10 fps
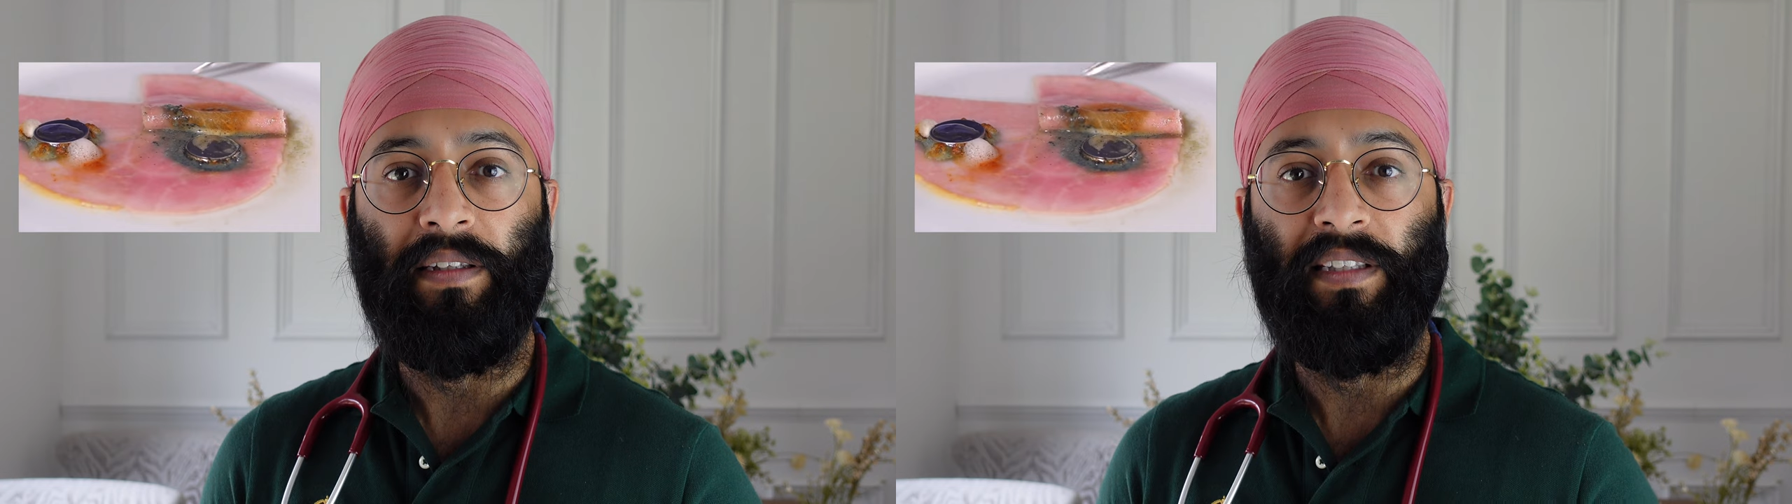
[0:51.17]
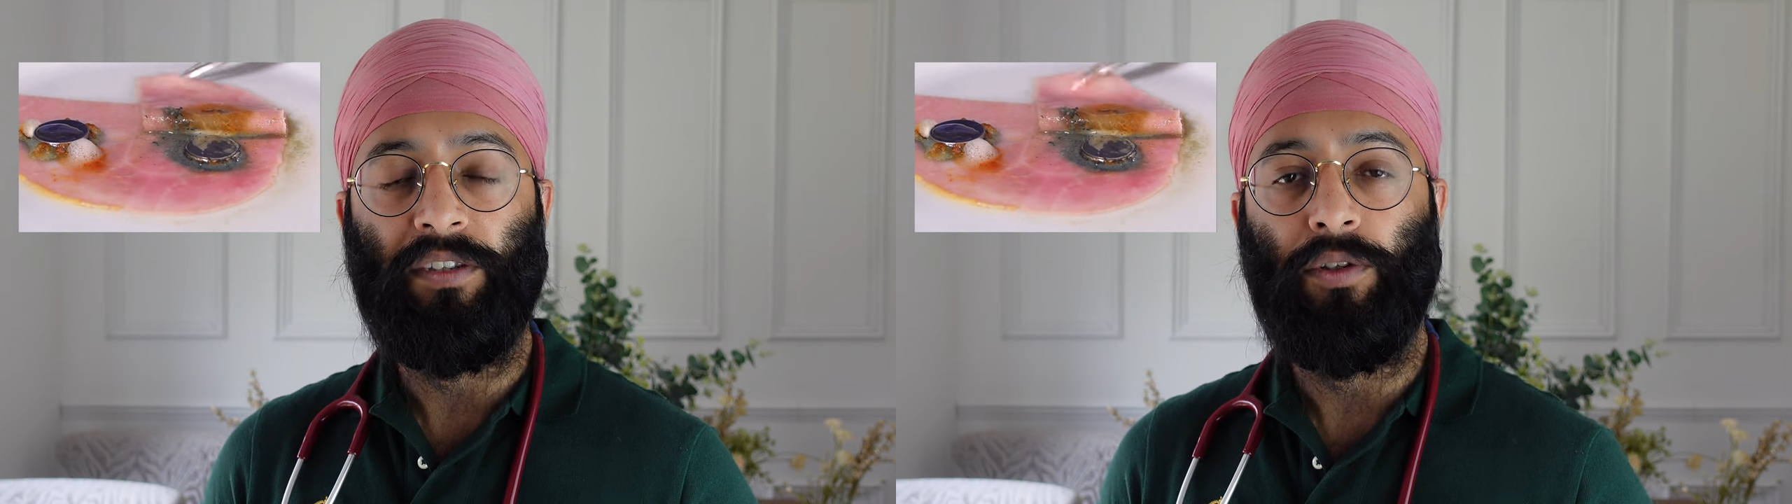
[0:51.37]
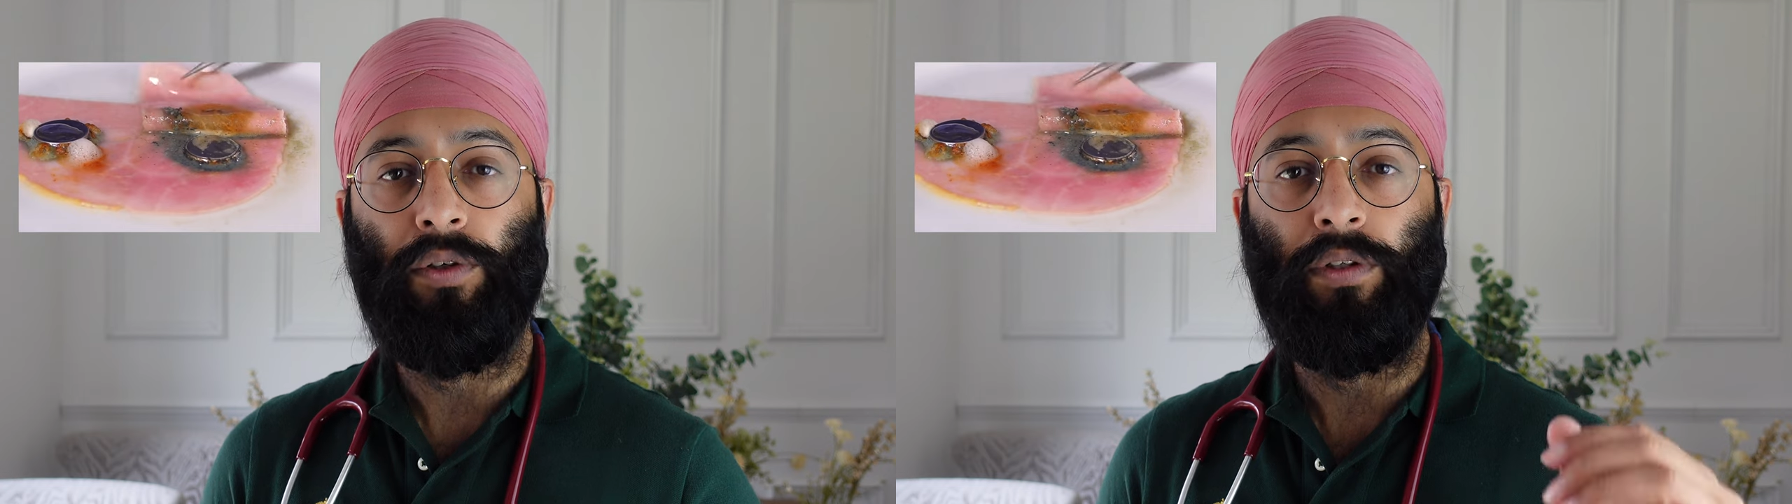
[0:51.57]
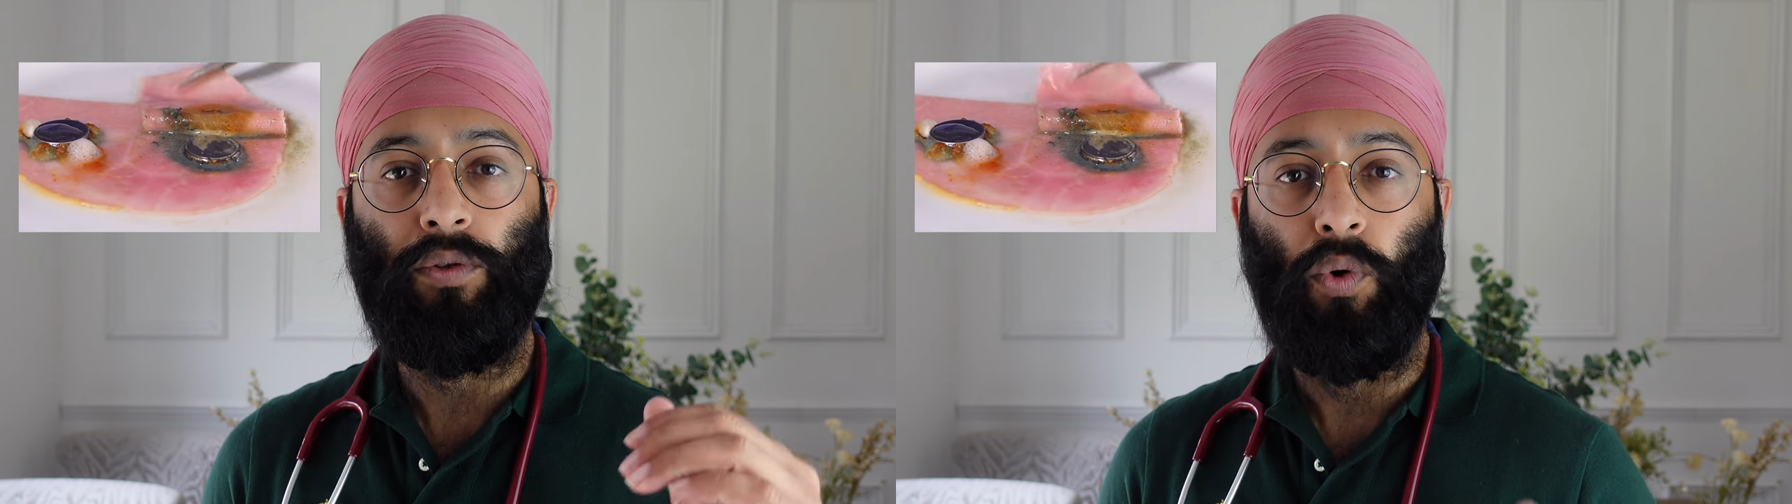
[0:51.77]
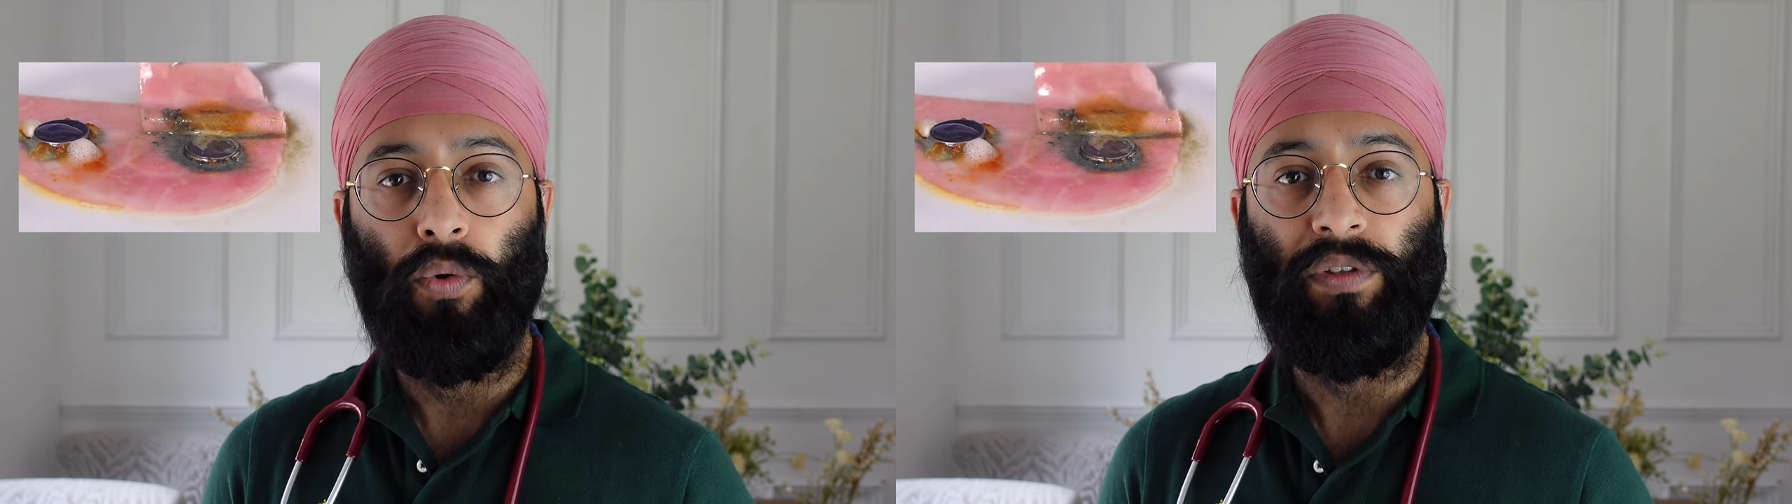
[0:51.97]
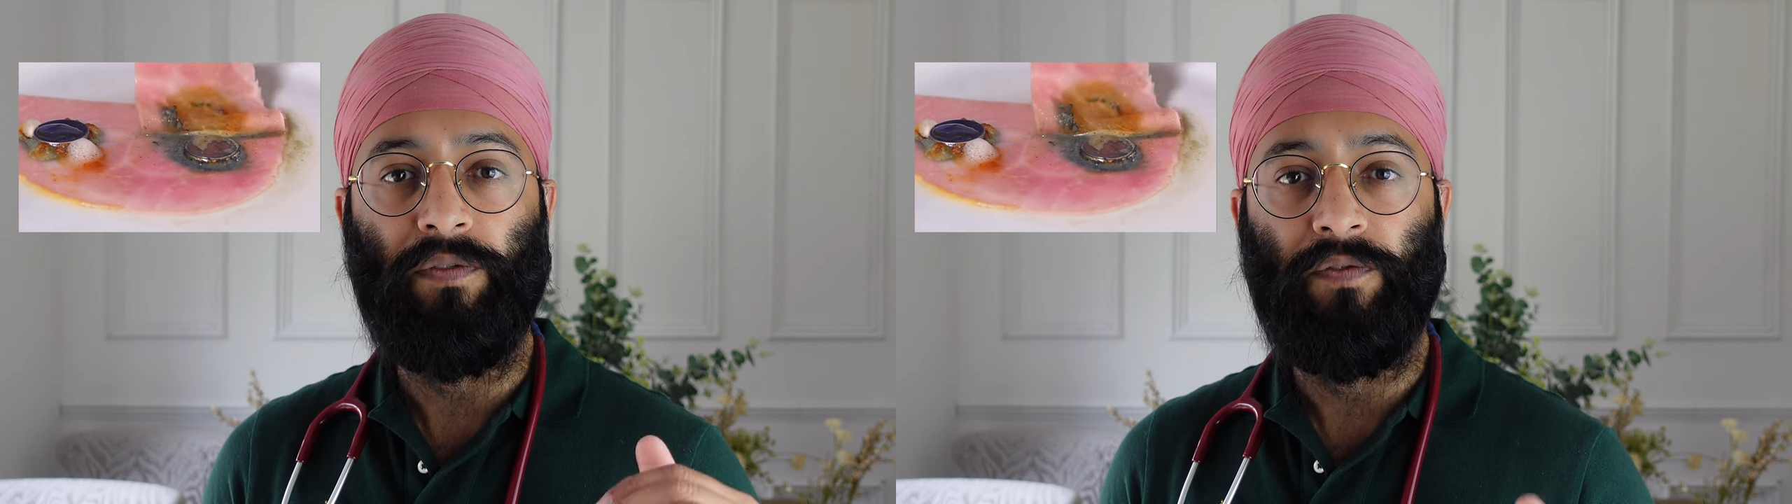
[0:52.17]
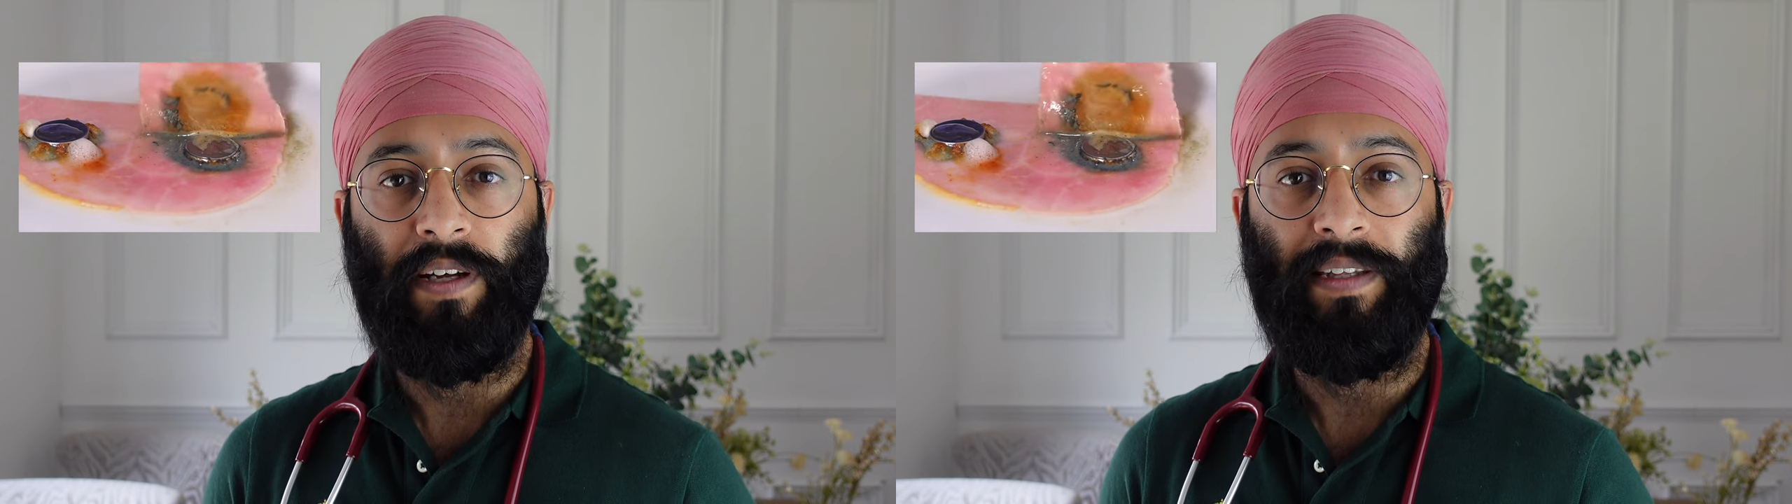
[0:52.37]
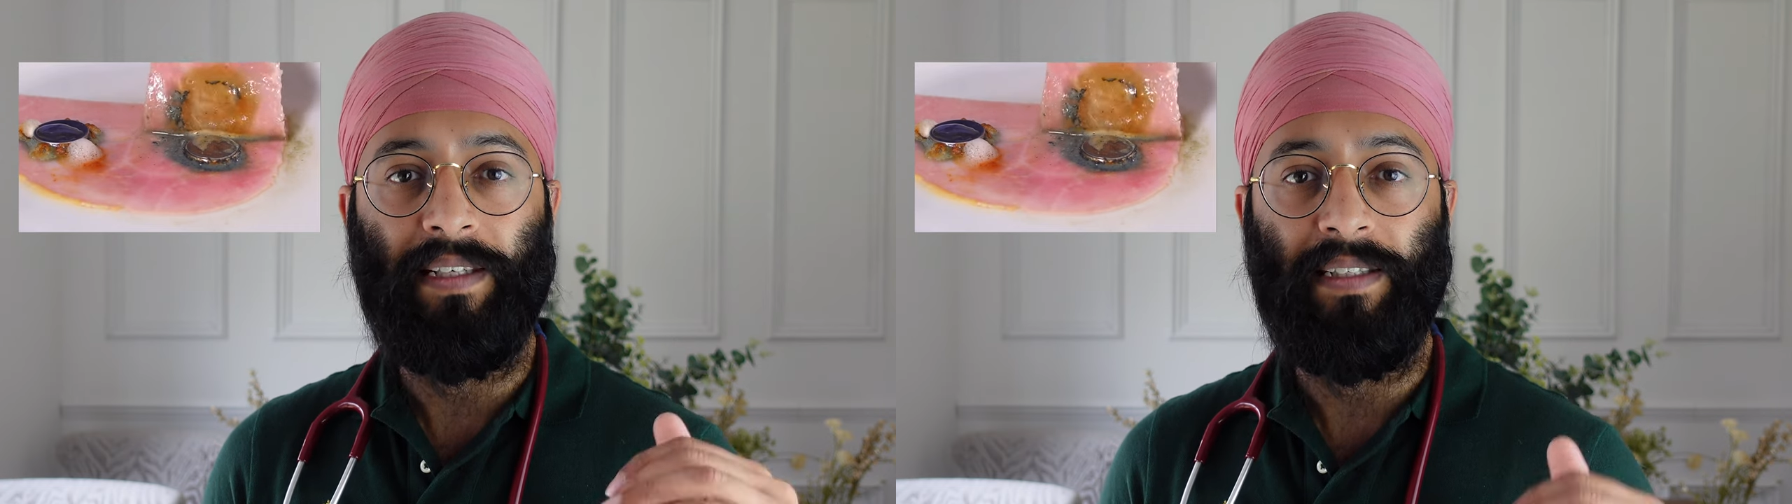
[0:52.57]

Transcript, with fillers: this could cause further